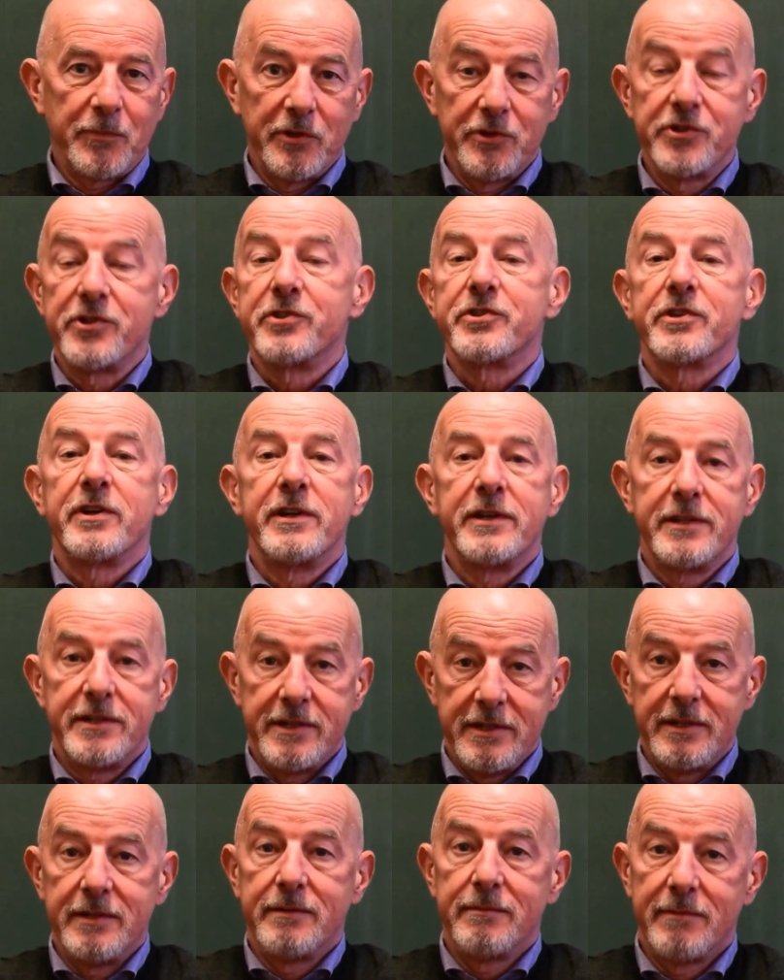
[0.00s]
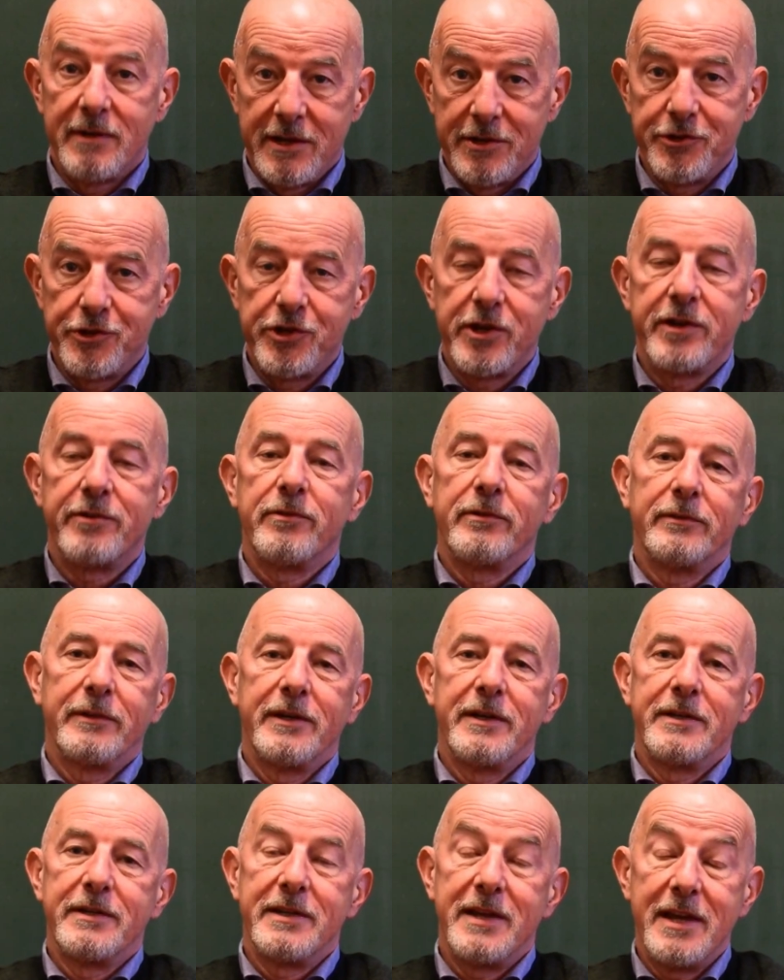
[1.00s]
society as general,
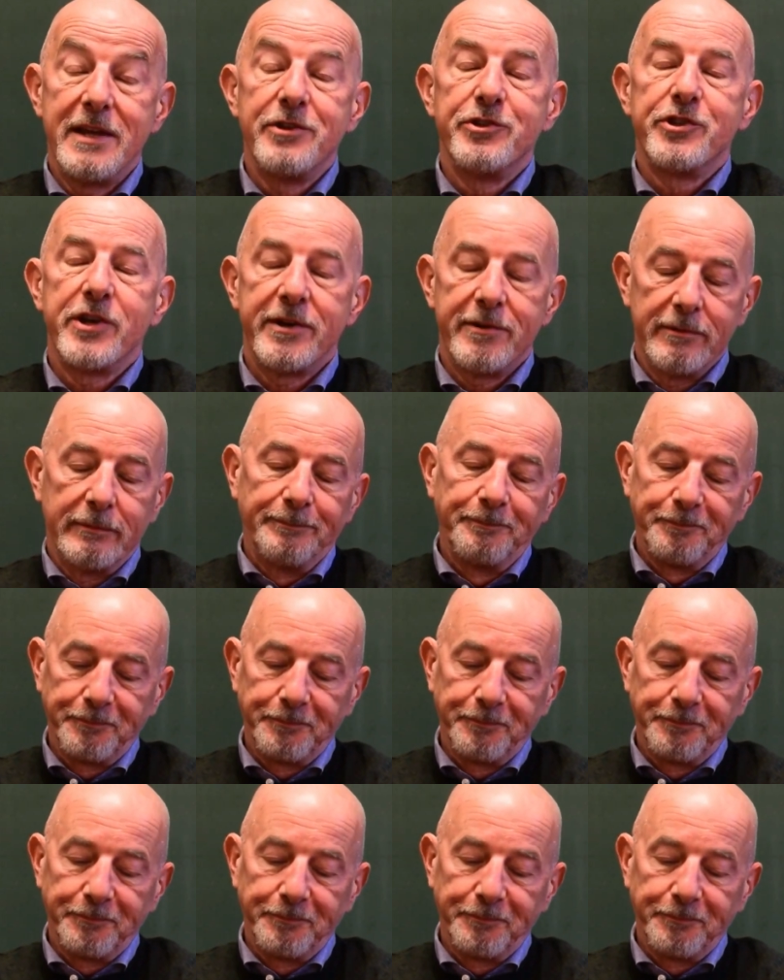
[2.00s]
in general.